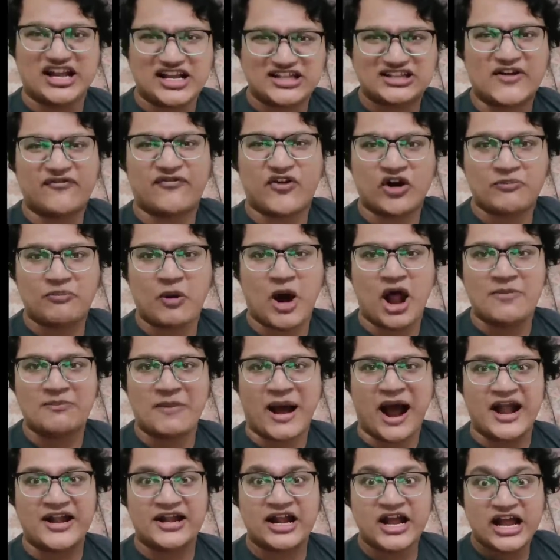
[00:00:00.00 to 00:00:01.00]
He's a football
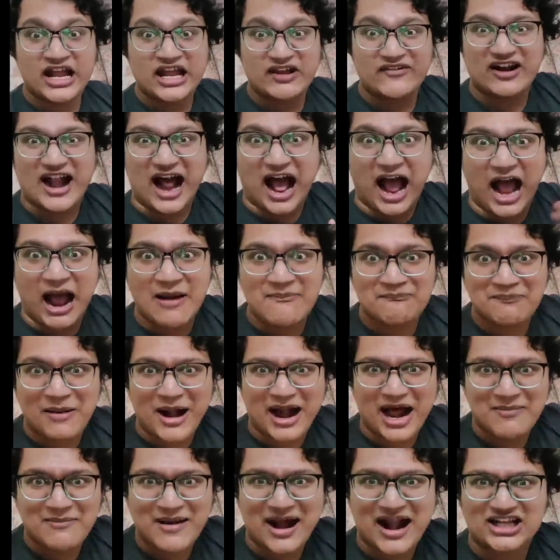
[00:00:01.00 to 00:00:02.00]
man. Even I'm
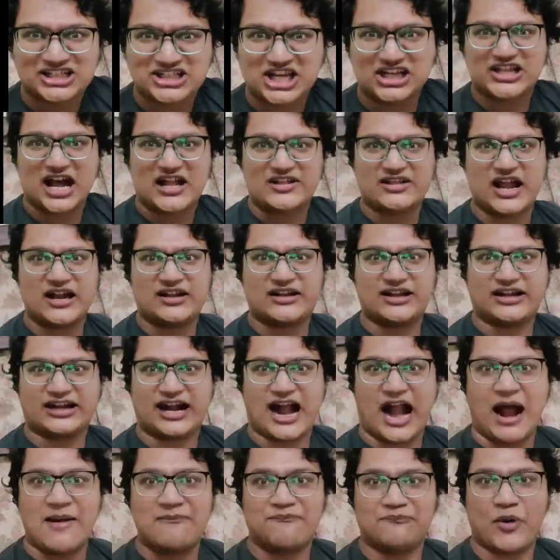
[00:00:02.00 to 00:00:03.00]
better manager than that
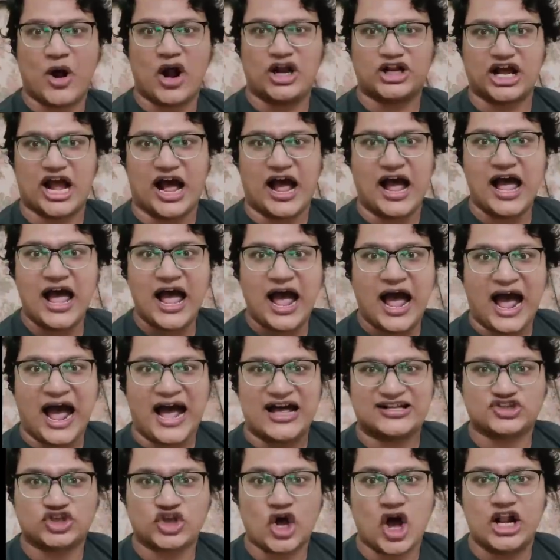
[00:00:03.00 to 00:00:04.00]
Graham Potter.
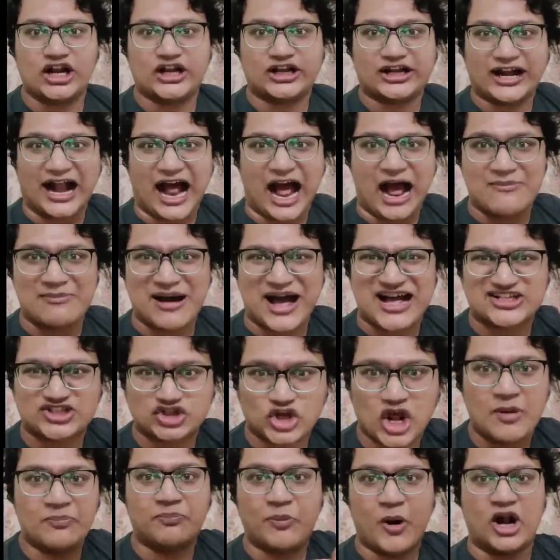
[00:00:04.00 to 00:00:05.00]
Asshole Graham,
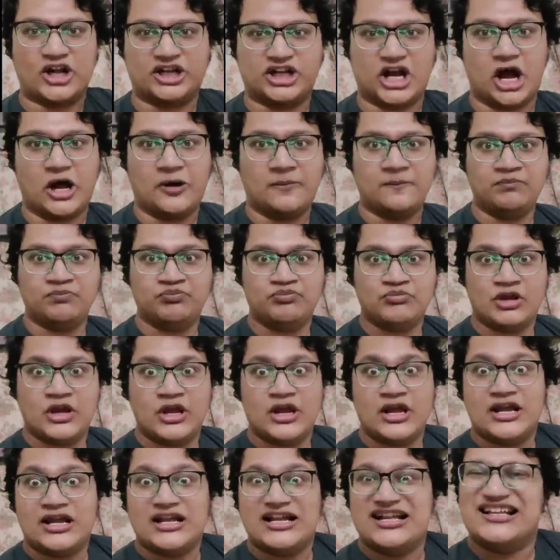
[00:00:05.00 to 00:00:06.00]
asshole Potter.
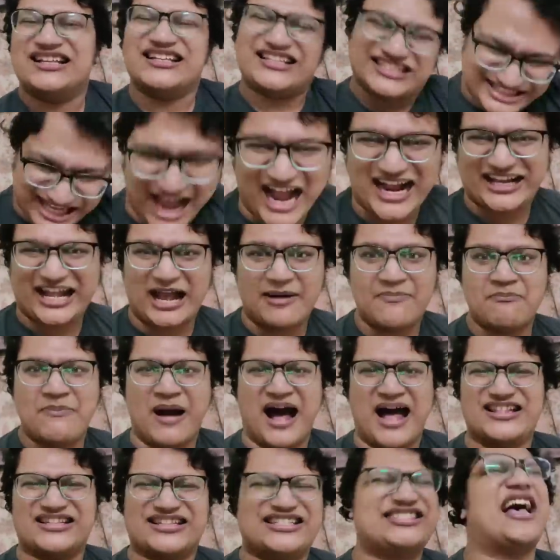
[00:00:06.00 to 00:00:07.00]
Sack him,
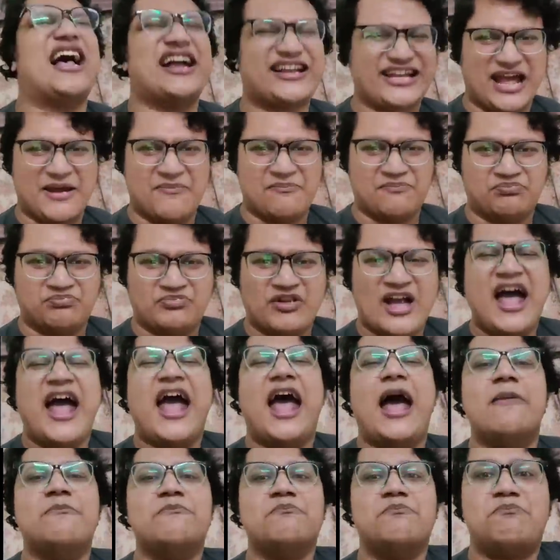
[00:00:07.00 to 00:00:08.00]
man. Sack him.
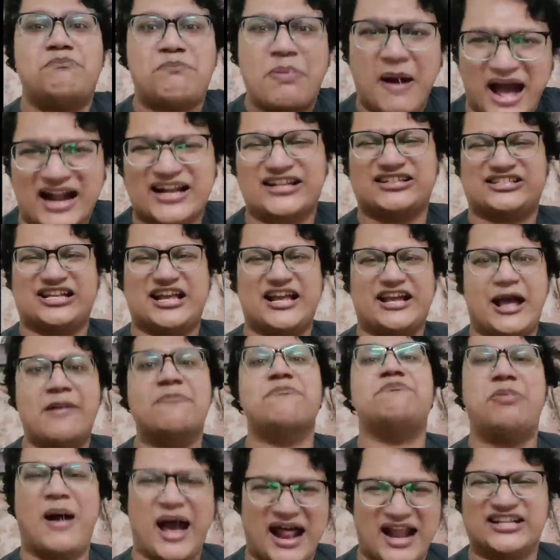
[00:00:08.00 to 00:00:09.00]
Embarrassing,
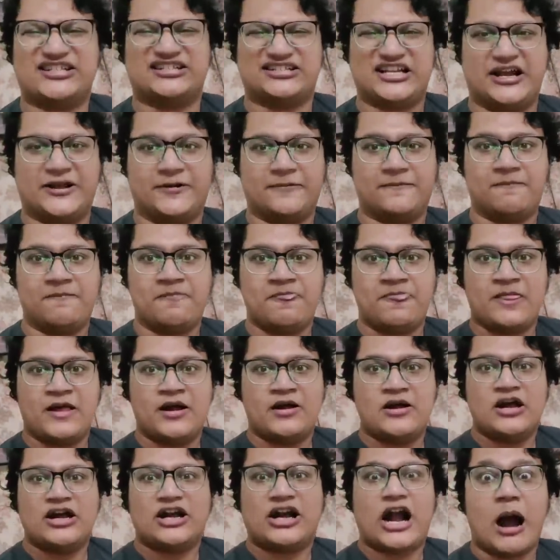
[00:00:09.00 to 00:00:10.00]
embarrassing.
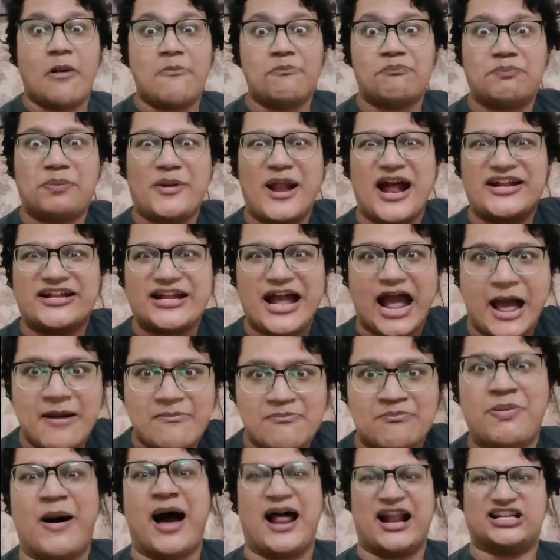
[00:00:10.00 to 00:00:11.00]
Complete
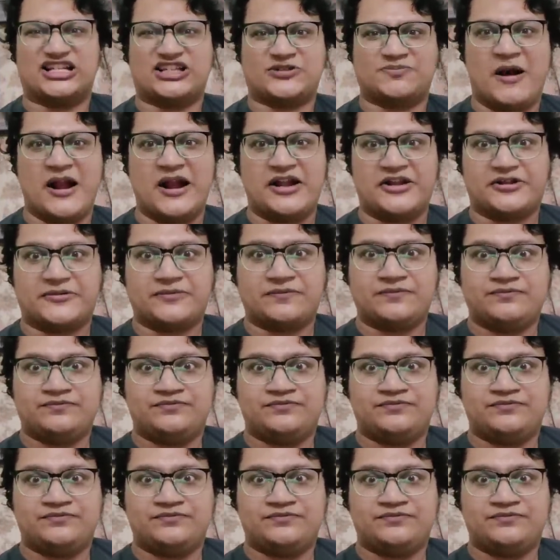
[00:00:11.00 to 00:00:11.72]
embarrassment.